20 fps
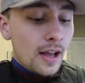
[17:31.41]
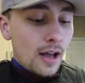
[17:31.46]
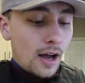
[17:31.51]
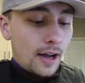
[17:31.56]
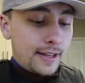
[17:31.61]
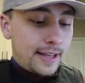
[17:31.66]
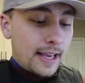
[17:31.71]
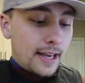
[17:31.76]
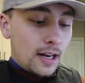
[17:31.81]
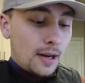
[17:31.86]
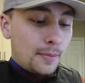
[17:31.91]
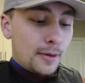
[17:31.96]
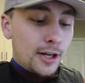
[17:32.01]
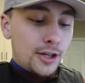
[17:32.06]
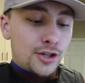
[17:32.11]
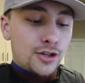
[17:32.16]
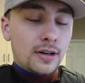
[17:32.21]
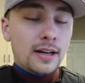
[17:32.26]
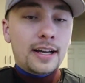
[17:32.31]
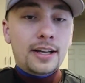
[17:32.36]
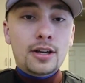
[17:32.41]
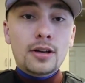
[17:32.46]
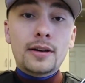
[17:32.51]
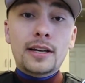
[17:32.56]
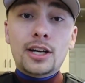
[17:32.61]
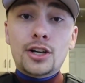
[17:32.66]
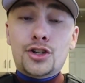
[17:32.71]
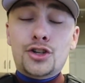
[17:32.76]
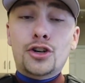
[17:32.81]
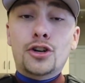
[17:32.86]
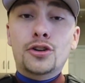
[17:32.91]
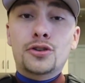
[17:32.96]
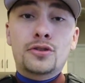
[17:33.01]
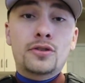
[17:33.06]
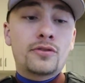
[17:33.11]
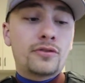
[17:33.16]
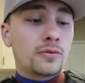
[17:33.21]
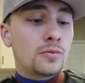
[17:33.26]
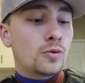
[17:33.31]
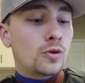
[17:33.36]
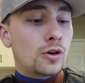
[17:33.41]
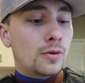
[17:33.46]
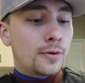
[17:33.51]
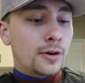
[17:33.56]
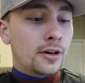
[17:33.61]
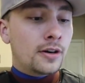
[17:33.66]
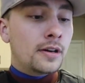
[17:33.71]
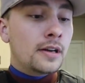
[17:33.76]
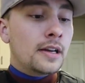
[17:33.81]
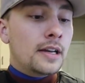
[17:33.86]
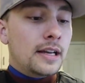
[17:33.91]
Again, I'm gonna try and go get a charger from Walmart